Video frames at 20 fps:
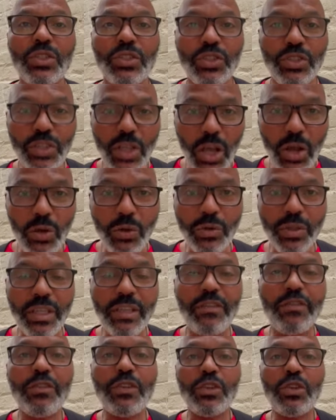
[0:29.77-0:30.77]
So
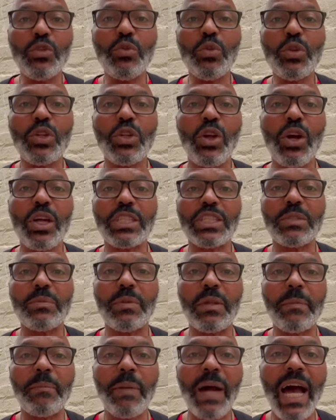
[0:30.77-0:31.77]
if you would like to
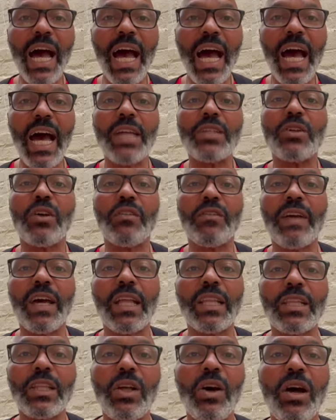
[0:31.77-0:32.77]
be part of
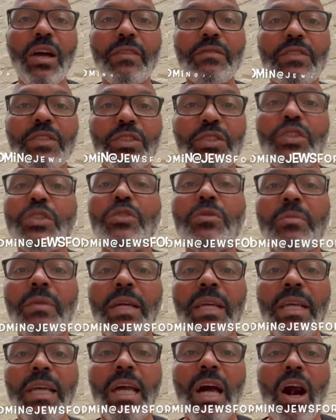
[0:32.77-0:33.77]
our live Zoom